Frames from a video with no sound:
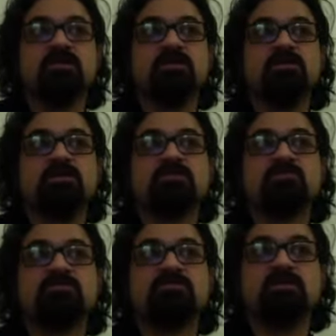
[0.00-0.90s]
in
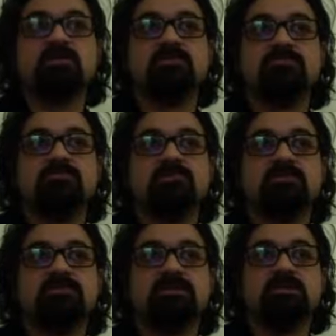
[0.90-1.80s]
those
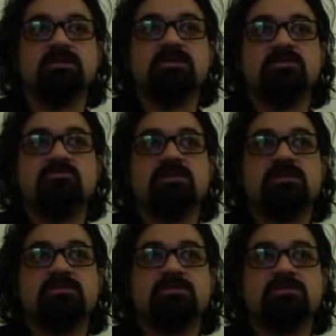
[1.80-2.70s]
terms? Right,
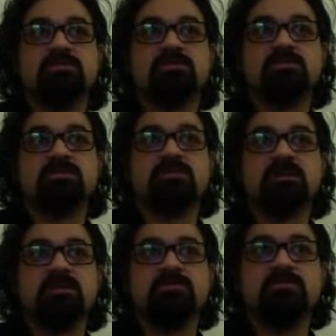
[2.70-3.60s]
there's a there's a
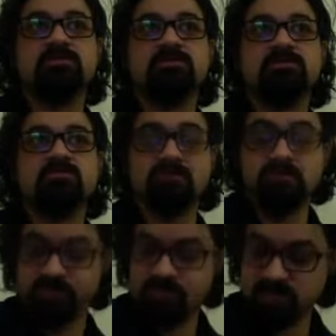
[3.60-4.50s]
type of discourse
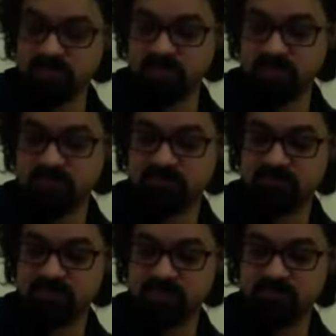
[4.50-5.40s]
very um,
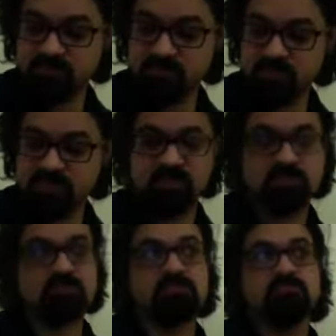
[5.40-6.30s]

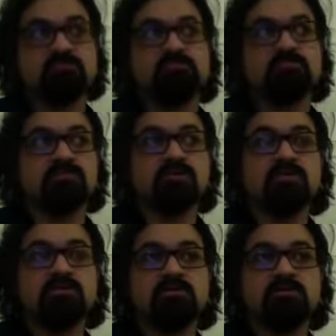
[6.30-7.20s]
seriously
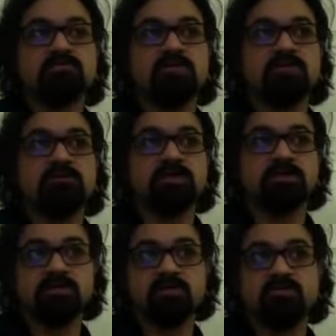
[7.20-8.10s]
put right by
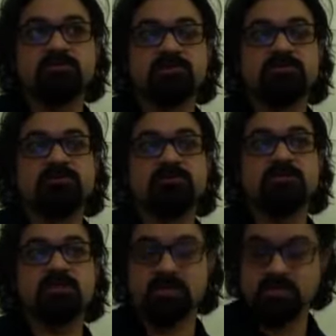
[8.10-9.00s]
serious people that